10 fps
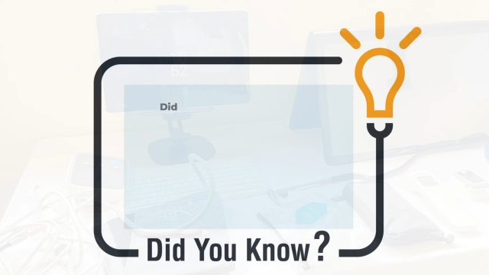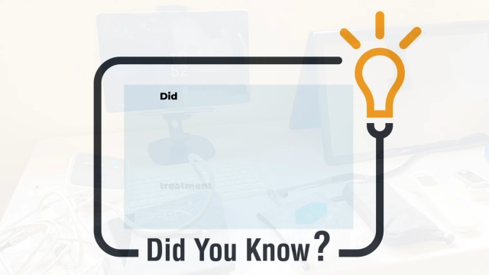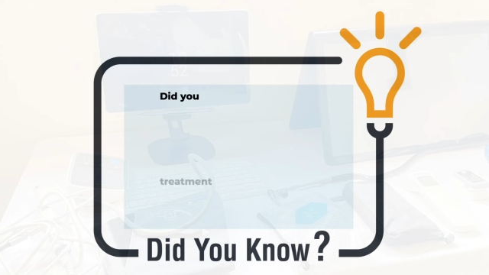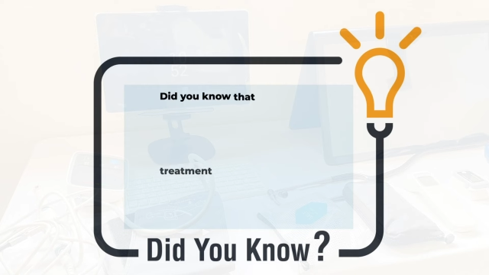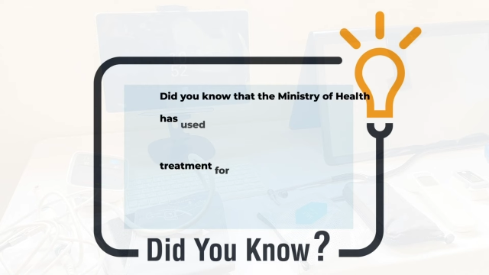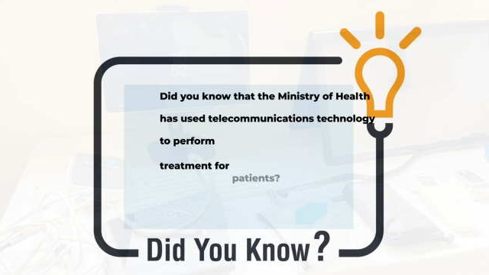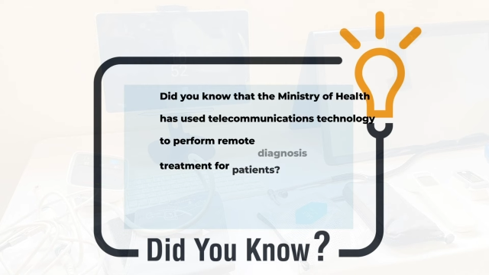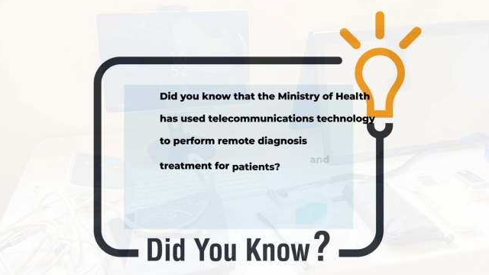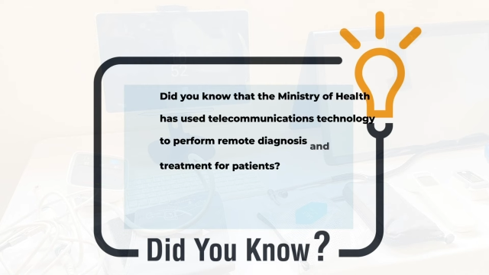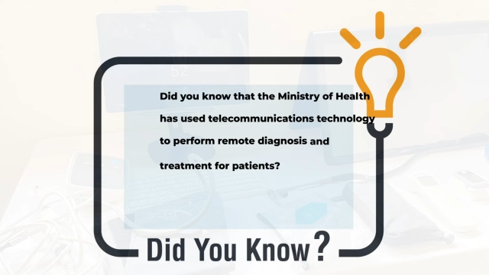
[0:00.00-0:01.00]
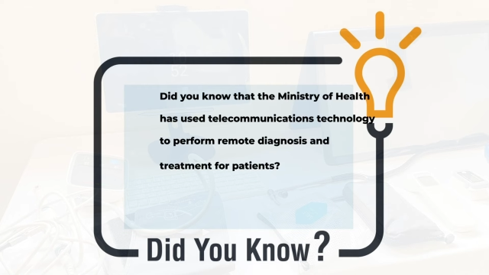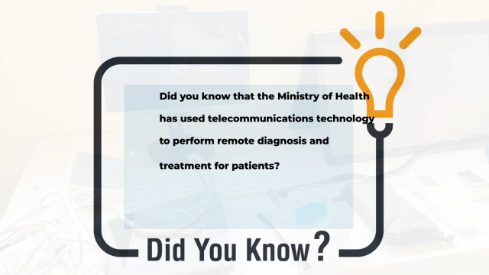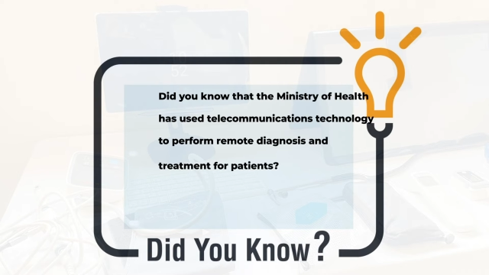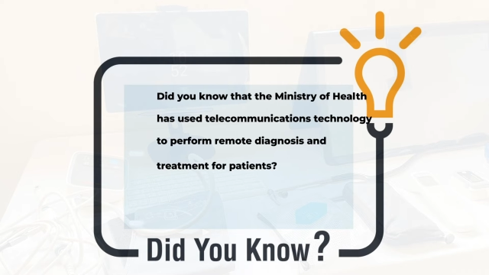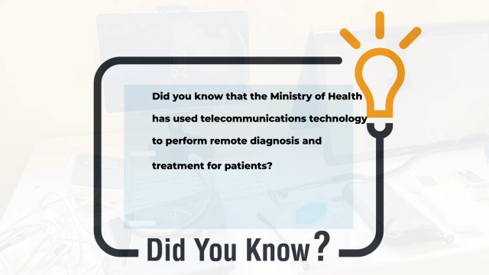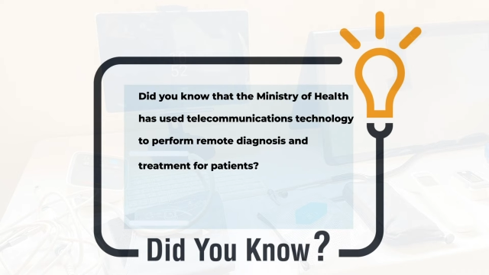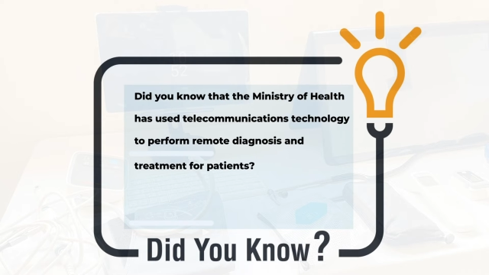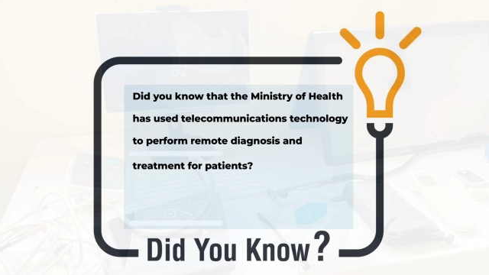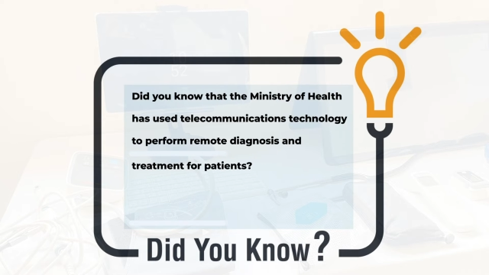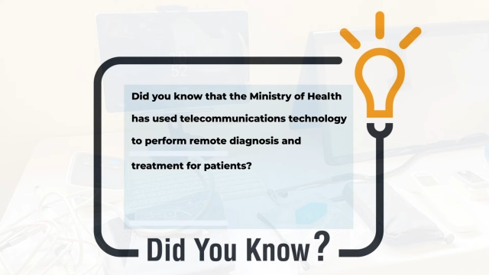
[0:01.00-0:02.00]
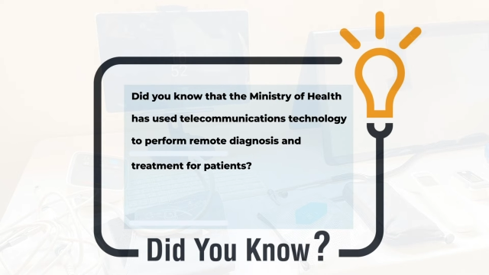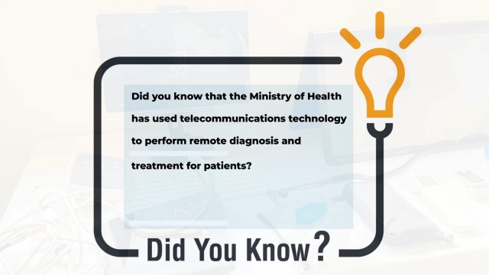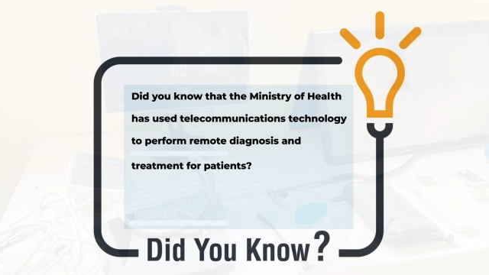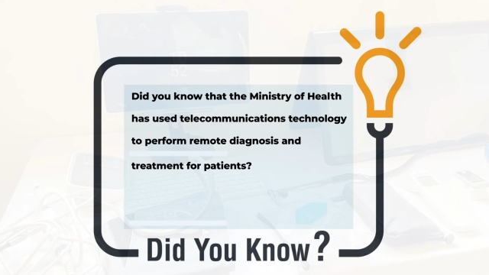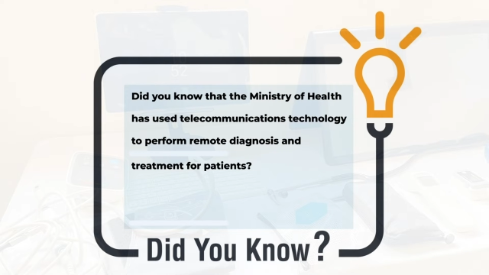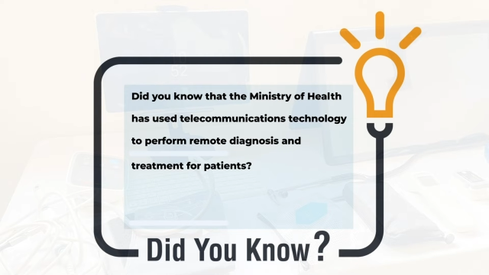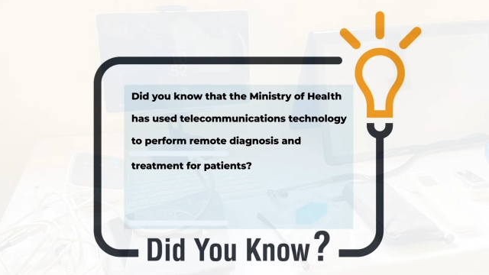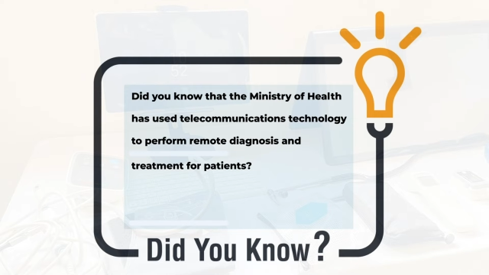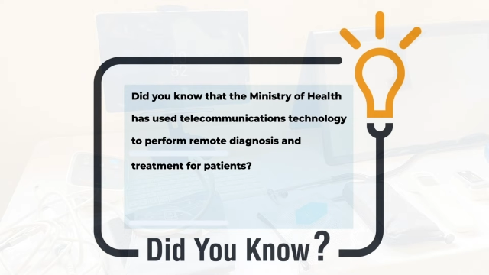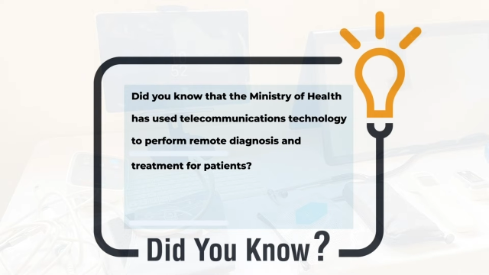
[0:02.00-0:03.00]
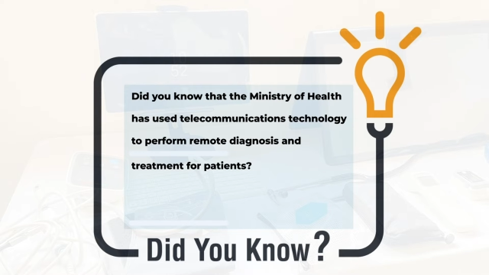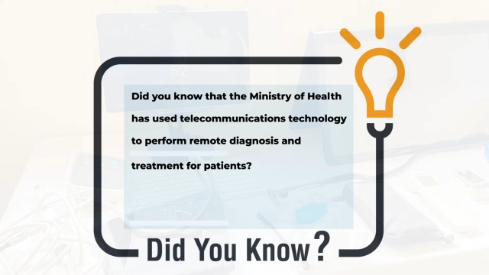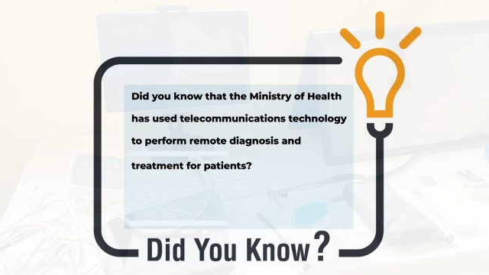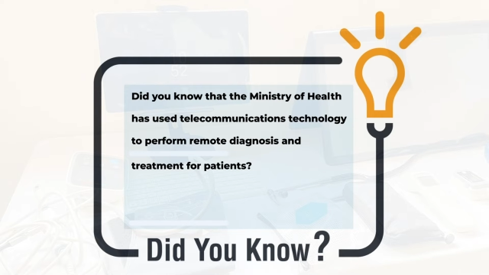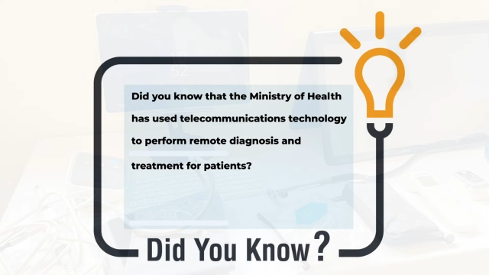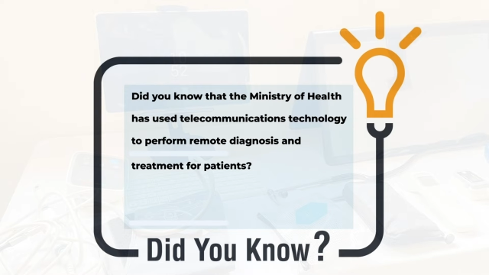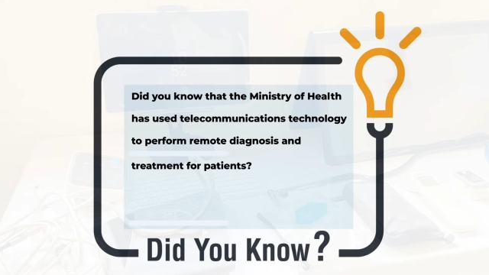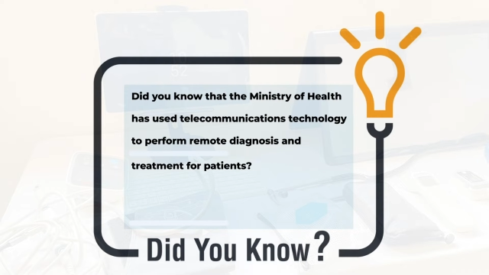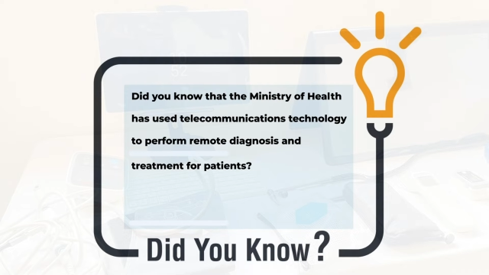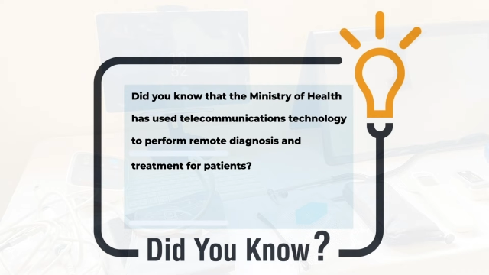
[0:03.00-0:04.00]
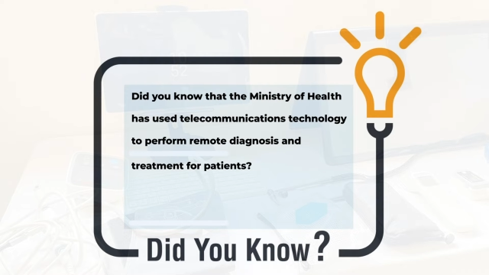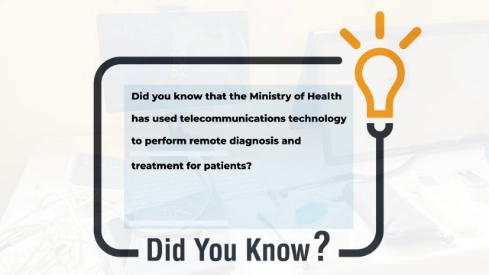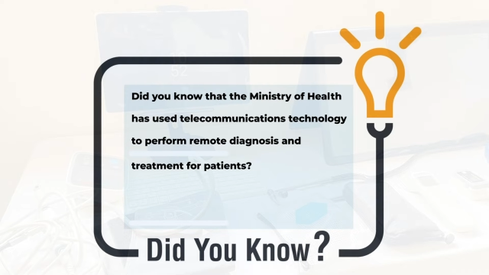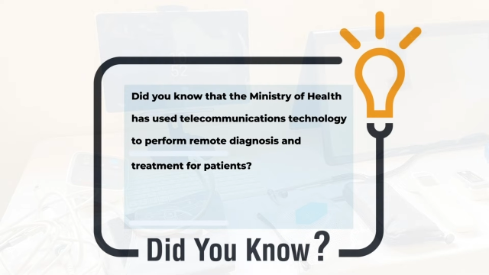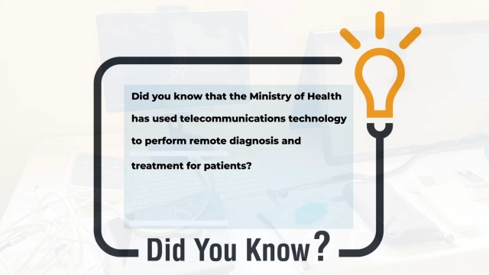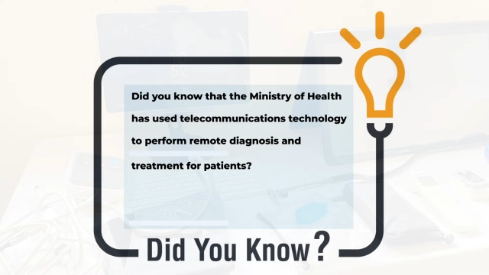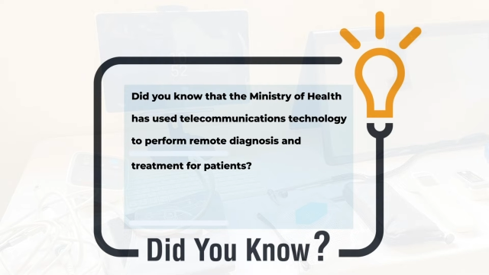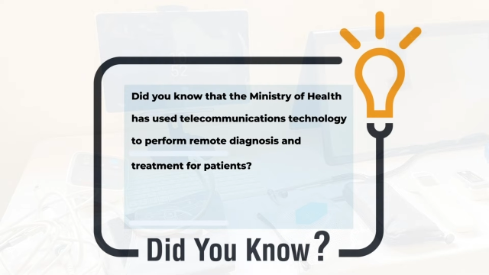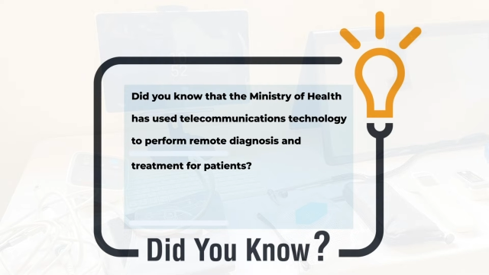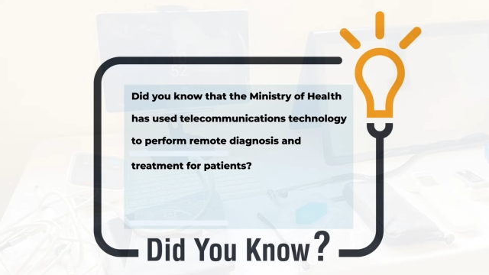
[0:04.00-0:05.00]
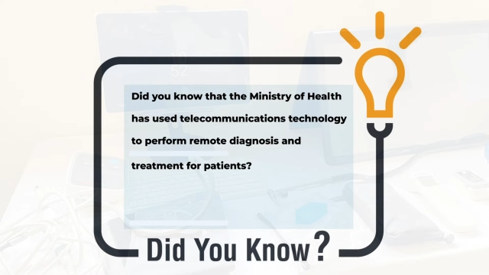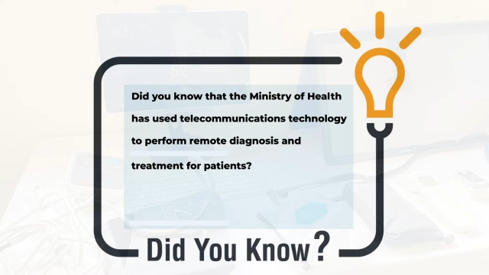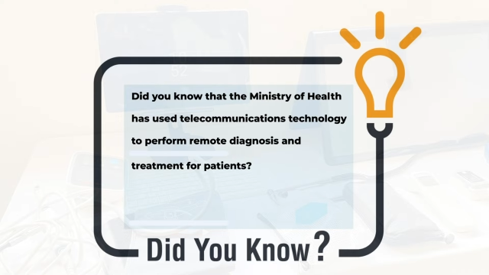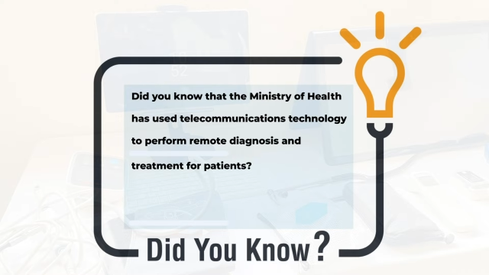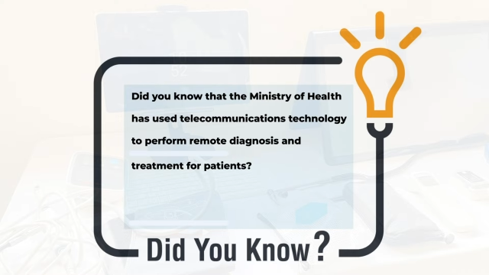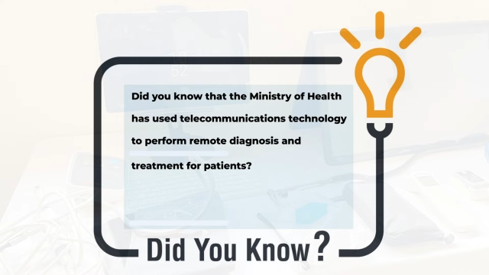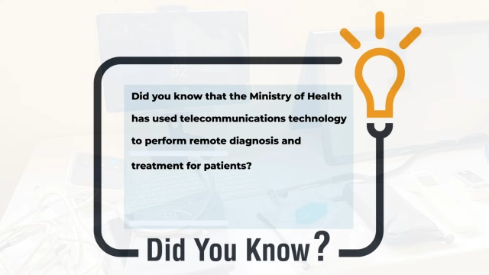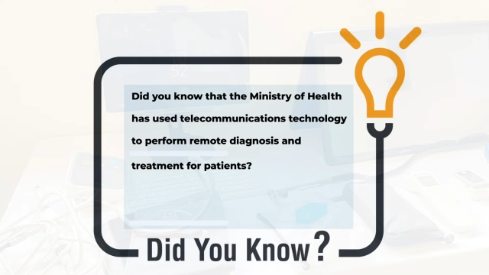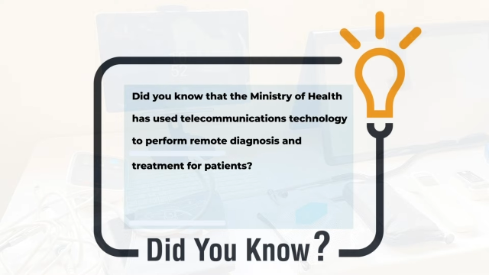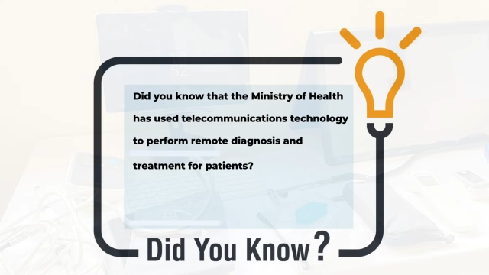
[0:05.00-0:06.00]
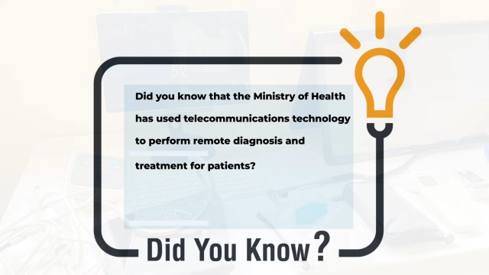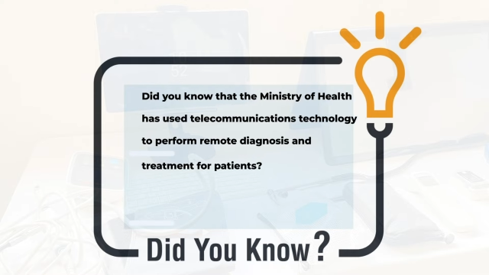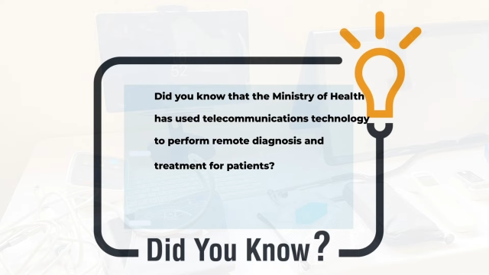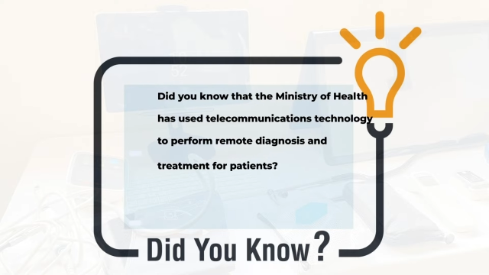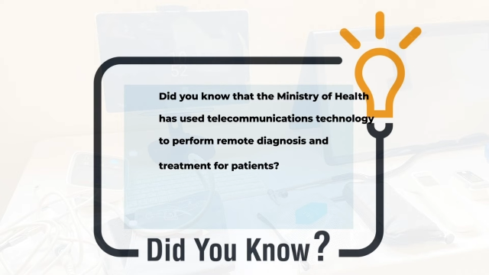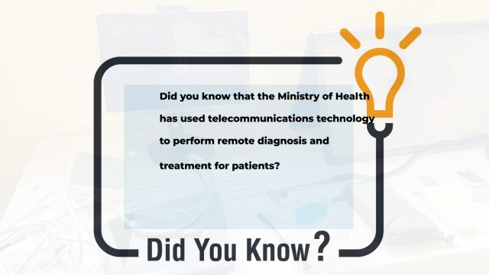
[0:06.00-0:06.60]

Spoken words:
No face is visible, so there are no lips to read.